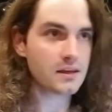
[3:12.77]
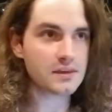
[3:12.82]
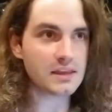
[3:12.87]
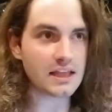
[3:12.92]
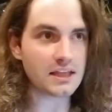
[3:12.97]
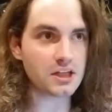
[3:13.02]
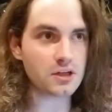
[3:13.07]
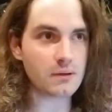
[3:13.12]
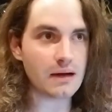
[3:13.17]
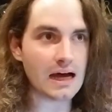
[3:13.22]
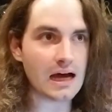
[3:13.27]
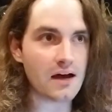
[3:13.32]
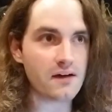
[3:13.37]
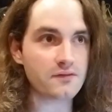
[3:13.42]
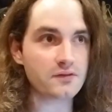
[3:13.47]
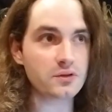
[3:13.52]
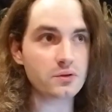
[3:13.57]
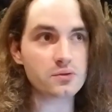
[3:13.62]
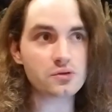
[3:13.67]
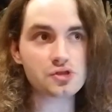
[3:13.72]
Then you have
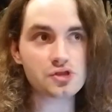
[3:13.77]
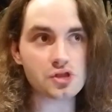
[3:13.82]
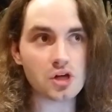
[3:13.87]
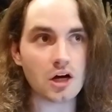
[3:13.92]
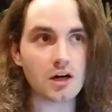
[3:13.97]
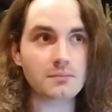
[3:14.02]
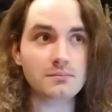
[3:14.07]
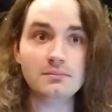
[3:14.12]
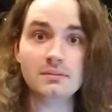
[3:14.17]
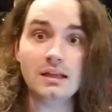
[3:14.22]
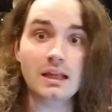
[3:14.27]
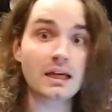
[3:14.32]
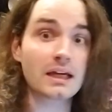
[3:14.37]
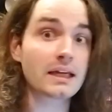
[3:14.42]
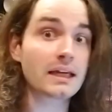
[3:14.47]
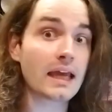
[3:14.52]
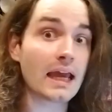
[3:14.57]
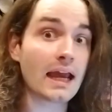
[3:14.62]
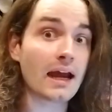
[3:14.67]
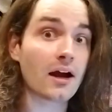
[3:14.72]
Nous sommes la
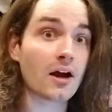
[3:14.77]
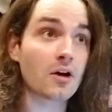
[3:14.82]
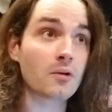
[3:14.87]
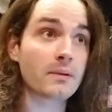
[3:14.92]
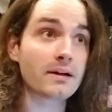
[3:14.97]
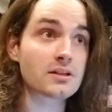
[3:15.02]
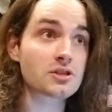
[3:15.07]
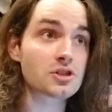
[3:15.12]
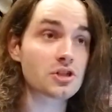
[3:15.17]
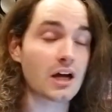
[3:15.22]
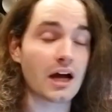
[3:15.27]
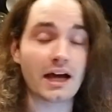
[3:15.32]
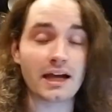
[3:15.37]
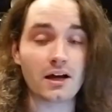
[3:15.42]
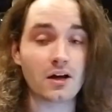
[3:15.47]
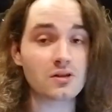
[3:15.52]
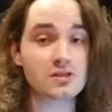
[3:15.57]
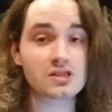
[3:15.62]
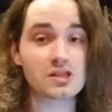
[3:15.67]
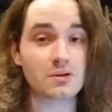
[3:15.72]
guerre, which I
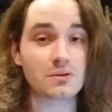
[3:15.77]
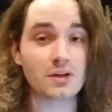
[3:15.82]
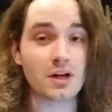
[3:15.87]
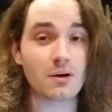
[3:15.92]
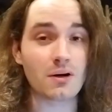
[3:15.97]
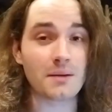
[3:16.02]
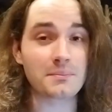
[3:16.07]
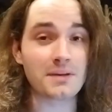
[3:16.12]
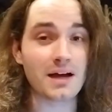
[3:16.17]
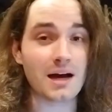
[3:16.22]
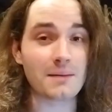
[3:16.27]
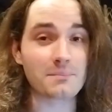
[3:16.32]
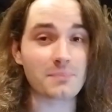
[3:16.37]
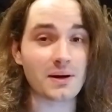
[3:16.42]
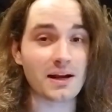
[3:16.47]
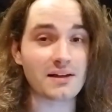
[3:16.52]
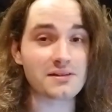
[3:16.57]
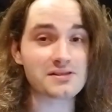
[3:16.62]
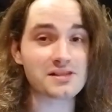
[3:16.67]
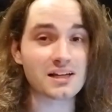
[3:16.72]
also know I'm not
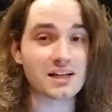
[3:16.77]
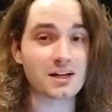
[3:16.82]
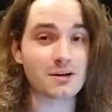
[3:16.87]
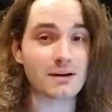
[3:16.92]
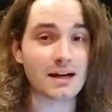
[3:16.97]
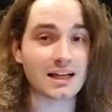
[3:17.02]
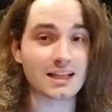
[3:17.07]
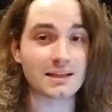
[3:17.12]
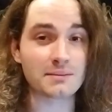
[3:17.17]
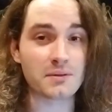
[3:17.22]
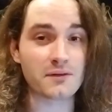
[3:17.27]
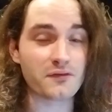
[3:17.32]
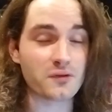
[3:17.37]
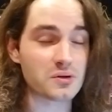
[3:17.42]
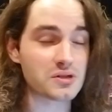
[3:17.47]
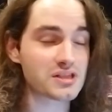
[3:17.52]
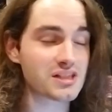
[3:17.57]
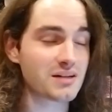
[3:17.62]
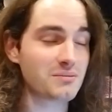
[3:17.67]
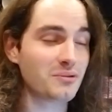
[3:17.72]
pronouncing correctly before
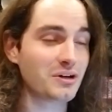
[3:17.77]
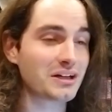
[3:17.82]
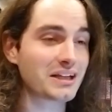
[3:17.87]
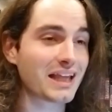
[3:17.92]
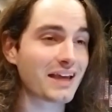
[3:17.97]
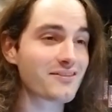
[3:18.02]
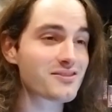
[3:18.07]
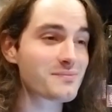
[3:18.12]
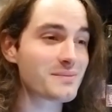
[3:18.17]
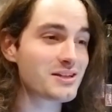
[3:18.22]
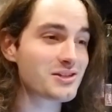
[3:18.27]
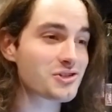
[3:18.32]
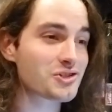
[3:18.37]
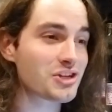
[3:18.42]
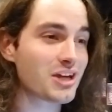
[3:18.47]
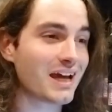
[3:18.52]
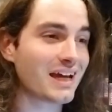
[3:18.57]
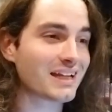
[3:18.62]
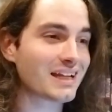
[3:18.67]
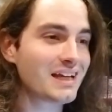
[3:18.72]
someone gives me
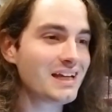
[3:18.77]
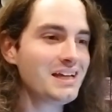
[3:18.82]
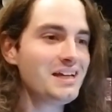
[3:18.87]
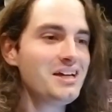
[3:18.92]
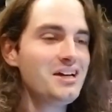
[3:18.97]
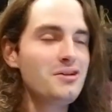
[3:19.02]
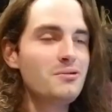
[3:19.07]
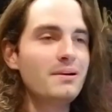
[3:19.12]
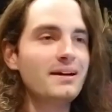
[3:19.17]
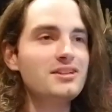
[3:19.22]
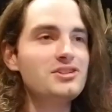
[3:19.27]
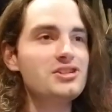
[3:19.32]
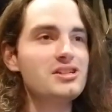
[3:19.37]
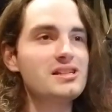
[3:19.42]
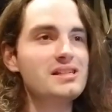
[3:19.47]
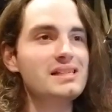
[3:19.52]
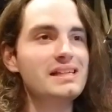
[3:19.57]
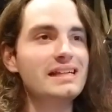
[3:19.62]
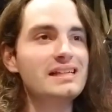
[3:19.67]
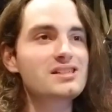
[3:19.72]
shit, which
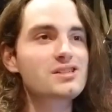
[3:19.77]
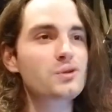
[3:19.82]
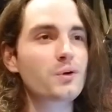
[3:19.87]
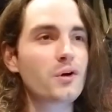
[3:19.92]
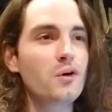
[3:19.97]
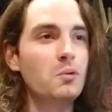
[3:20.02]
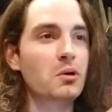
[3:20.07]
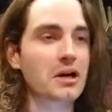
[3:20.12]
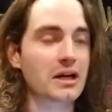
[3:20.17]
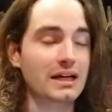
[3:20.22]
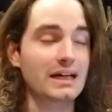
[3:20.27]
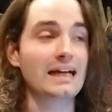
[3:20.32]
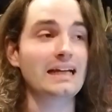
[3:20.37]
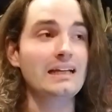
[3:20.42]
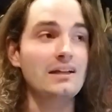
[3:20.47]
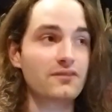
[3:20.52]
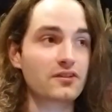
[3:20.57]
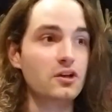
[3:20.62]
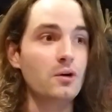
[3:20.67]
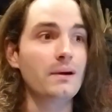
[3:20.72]
sees Soilwork kind
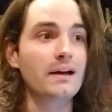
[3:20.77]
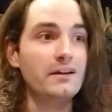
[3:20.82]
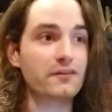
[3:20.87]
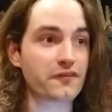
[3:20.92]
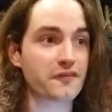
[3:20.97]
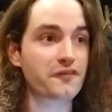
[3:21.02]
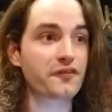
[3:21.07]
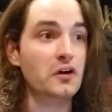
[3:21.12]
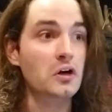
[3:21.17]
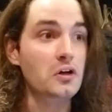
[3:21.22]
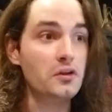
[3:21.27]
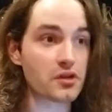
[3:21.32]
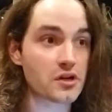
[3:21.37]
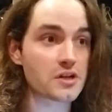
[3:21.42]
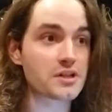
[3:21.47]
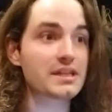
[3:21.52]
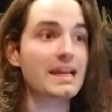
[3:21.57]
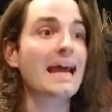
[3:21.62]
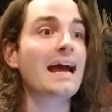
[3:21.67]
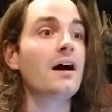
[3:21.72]
of going further
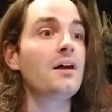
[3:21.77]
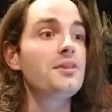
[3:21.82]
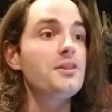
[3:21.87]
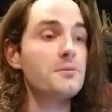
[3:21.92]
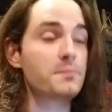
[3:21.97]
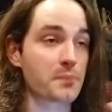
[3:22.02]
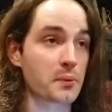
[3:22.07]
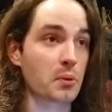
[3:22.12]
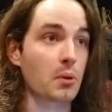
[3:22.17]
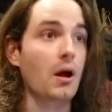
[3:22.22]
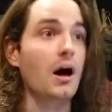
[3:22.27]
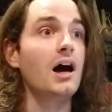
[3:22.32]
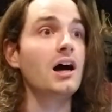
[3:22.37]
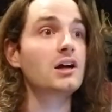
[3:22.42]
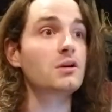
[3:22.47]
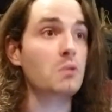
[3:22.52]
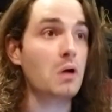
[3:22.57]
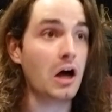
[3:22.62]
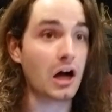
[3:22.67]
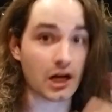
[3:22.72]
down the prog
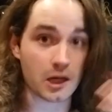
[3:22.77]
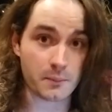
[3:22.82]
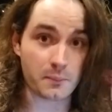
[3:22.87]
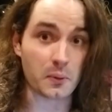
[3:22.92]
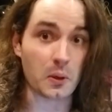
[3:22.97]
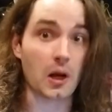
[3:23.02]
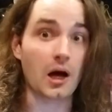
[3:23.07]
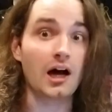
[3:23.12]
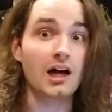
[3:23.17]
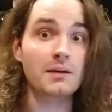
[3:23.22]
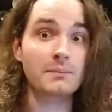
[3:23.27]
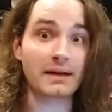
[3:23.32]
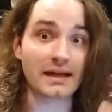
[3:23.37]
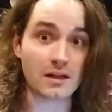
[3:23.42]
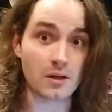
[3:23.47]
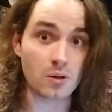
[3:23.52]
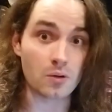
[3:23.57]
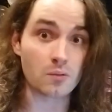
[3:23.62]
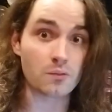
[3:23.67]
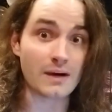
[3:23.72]
rock, prog
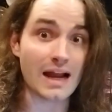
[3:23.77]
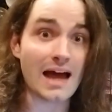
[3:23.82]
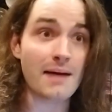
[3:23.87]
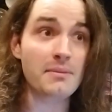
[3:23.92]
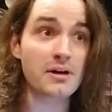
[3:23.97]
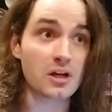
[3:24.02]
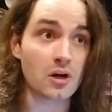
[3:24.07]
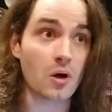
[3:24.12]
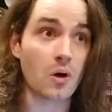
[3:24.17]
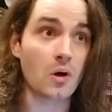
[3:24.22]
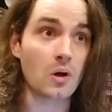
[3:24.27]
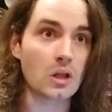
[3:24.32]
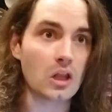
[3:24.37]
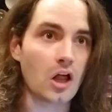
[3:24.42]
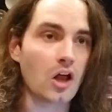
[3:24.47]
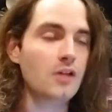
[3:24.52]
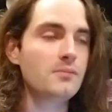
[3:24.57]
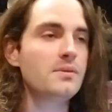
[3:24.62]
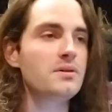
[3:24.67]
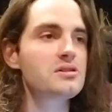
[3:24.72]
metal rabbit hole,
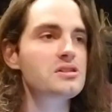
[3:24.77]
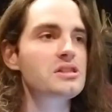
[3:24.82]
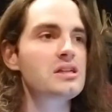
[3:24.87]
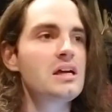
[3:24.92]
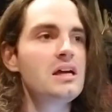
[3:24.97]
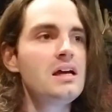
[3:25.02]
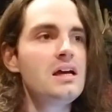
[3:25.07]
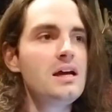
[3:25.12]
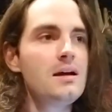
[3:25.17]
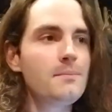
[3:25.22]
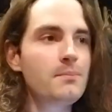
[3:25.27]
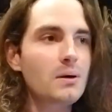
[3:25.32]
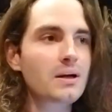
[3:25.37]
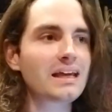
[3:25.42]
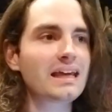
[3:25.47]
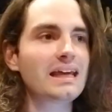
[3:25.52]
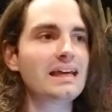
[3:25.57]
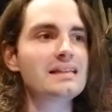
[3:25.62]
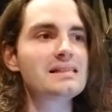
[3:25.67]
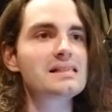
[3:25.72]
almost
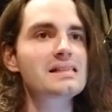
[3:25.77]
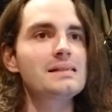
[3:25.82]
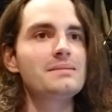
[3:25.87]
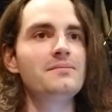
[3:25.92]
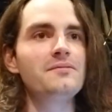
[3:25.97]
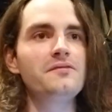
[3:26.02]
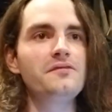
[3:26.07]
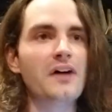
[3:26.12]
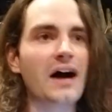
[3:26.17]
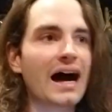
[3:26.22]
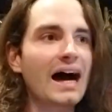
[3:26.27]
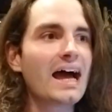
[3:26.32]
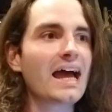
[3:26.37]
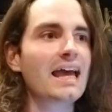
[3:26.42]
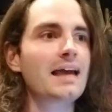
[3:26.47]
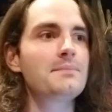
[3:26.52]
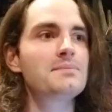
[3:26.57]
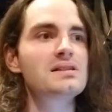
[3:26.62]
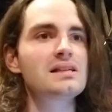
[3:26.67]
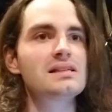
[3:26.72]
bringing in some
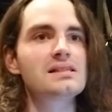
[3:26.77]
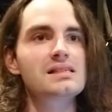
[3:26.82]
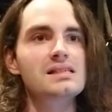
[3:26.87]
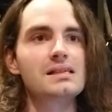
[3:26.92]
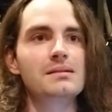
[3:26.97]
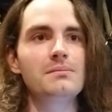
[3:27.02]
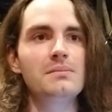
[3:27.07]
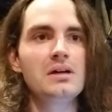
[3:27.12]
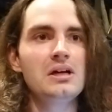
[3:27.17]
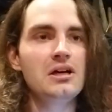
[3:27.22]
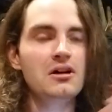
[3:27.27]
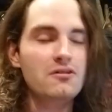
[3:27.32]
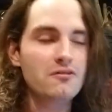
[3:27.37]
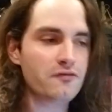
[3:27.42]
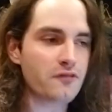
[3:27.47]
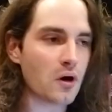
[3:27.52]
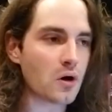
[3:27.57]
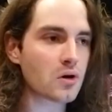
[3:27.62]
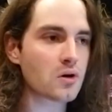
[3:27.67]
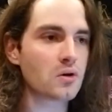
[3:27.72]
vibes and some
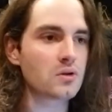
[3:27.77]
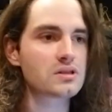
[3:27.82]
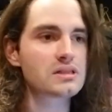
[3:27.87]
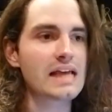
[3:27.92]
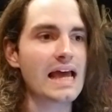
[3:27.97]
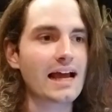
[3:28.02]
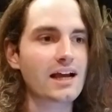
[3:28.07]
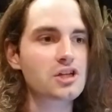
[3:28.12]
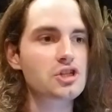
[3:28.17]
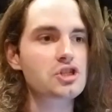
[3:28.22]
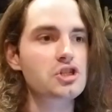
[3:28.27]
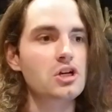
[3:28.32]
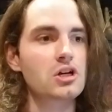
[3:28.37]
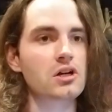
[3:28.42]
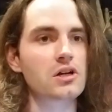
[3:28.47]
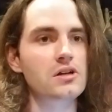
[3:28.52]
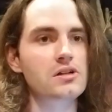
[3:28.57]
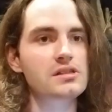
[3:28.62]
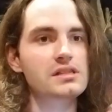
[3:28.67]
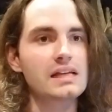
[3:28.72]
vocal
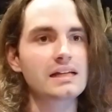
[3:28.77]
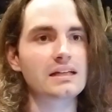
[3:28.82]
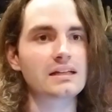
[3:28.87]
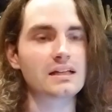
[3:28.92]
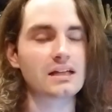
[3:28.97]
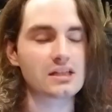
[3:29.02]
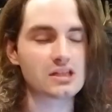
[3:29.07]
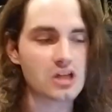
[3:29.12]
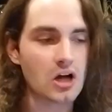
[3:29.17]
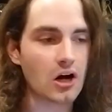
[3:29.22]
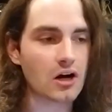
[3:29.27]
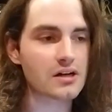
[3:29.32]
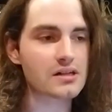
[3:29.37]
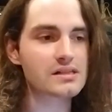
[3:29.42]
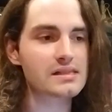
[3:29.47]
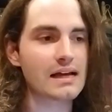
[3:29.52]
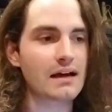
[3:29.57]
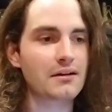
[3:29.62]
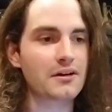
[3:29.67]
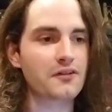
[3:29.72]
textures and guitar
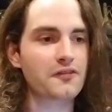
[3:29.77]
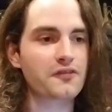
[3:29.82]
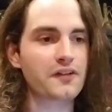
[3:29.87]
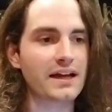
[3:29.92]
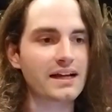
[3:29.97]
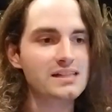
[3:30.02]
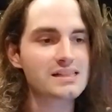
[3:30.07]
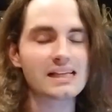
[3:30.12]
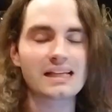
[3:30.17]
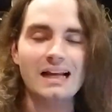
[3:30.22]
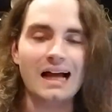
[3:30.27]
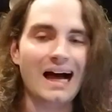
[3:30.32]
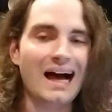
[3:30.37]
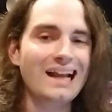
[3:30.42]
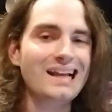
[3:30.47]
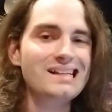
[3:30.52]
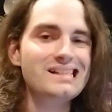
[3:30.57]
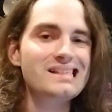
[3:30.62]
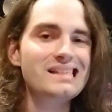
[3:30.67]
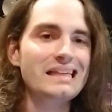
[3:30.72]
sound effects that
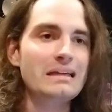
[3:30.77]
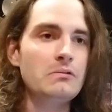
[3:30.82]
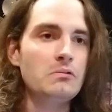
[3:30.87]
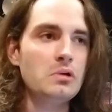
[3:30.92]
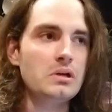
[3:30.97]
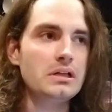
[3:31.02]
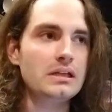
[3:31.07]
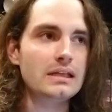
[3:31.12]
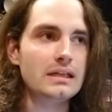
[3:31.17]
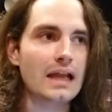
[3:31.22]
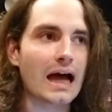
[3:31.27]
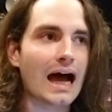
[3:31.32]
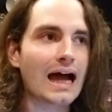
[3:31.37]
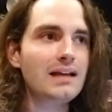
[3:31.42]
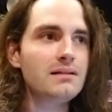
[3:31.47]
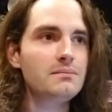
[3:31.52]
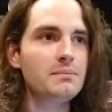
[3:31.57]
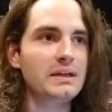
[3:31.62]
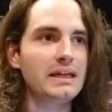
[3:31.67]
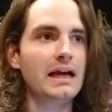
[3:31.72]
honestly would
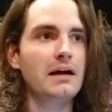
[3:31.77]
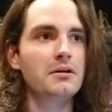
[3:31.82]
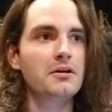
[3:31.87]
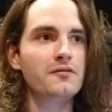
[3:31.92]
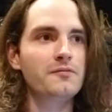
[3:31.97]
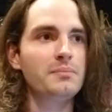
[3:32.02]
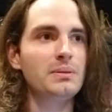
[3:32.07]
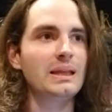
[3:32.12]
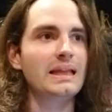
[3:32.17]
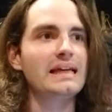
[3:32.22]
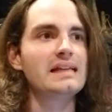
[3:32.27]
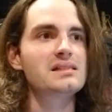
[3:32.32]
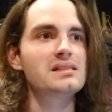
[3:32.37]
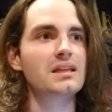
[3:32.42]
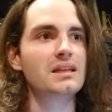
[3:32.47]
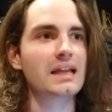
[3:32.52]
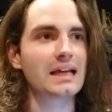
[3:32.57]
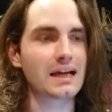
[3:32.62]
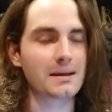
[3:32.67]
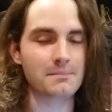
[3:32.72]
not be out of place on
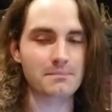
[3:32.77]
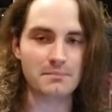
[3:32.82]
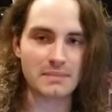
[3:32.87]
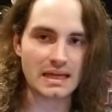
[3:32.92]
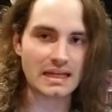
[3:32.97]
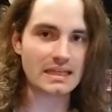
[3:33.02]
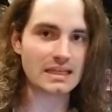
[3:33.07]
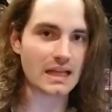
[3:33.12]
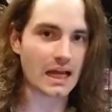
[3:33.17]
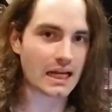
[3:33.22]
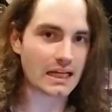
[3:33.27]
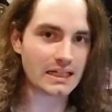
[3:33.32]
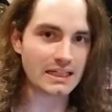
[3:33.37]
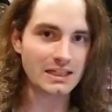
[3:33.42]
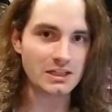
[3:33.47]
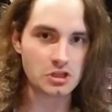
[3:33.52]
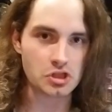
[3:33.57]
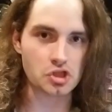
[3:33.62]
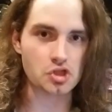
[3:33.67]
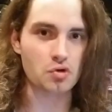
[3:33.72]
like a
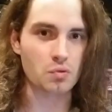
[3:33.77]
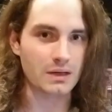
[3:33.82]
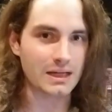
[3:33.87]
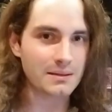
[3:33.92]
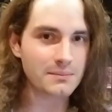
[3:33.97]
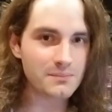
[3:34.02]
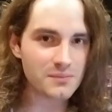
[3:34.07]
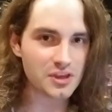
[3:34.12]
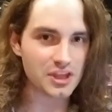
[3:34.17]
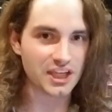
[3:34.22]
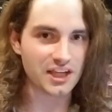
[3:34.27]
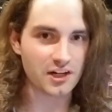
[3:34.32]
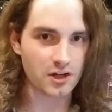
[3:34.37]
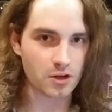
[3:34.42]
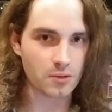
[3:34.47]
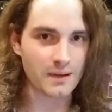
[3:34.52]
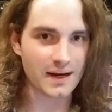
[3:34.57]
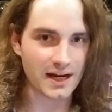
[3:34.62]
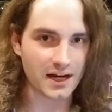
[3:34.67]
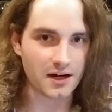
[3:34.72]
mid-90s Dream Theater
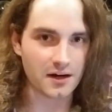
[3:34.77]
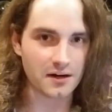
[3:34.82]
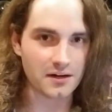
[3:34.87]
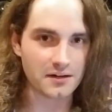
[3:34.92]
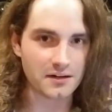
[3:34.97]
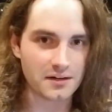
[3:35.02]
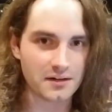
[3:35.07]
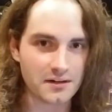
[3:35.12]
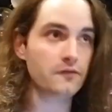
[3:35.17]
record.